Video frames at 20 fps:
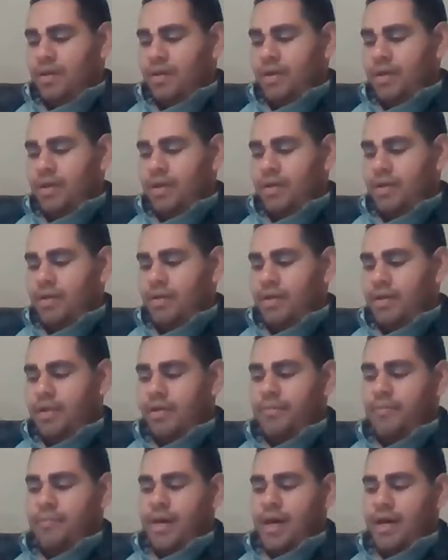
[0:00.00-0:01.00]
And
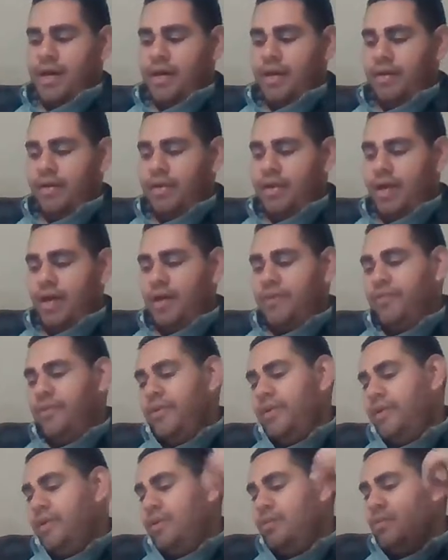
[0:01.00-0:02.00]
in my
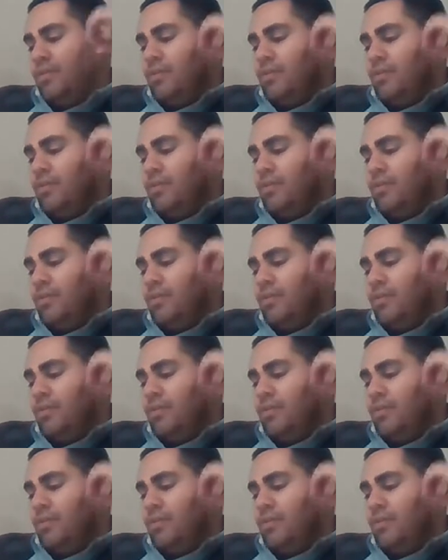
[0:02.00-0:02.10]
career,